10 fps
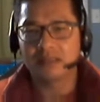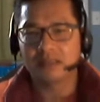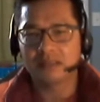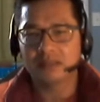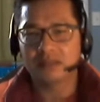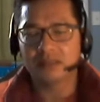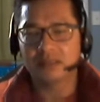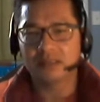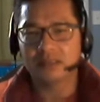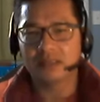you know,
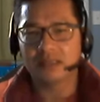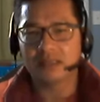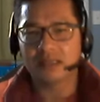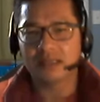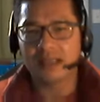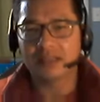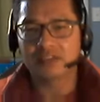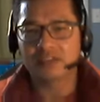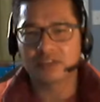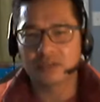
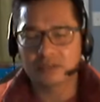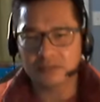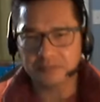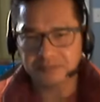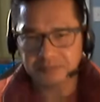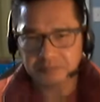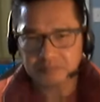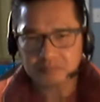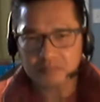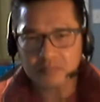and so
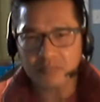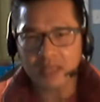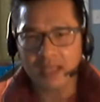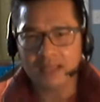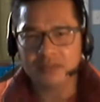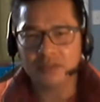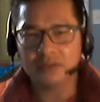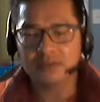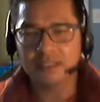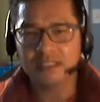
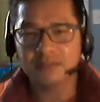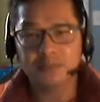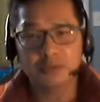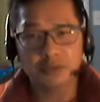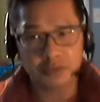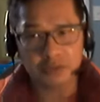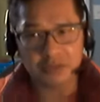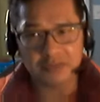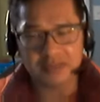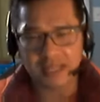this
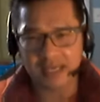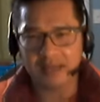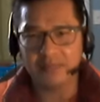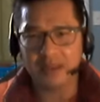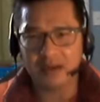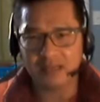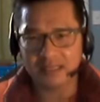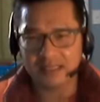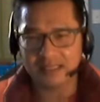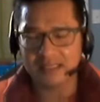proves that
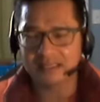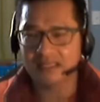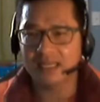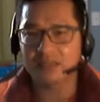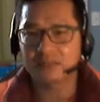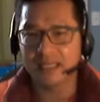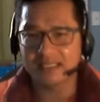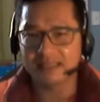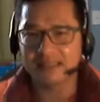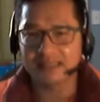America is not a
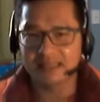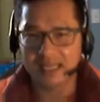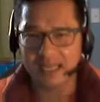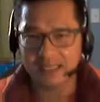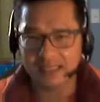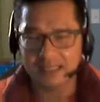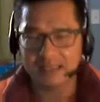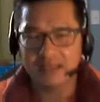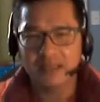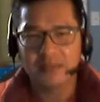racist
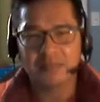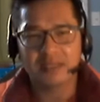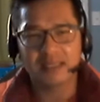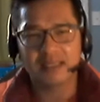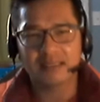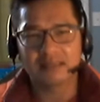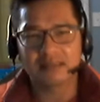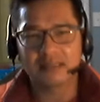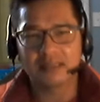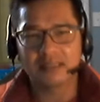society
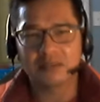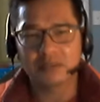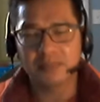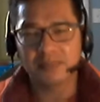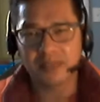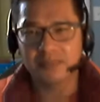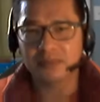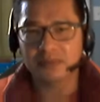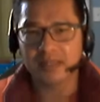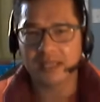because a group of
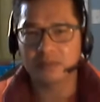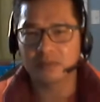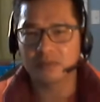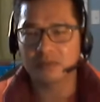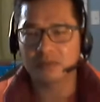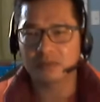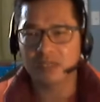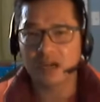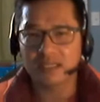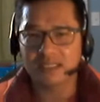people that were
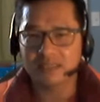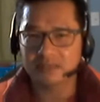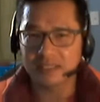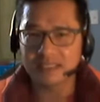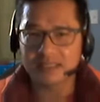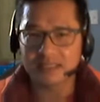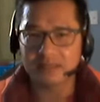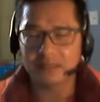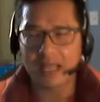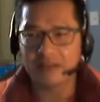targets of
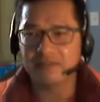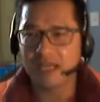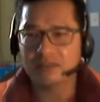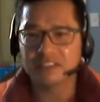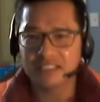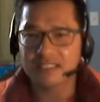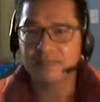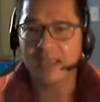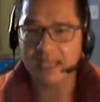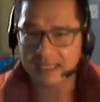racism have now just
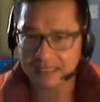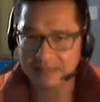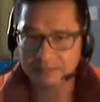mated,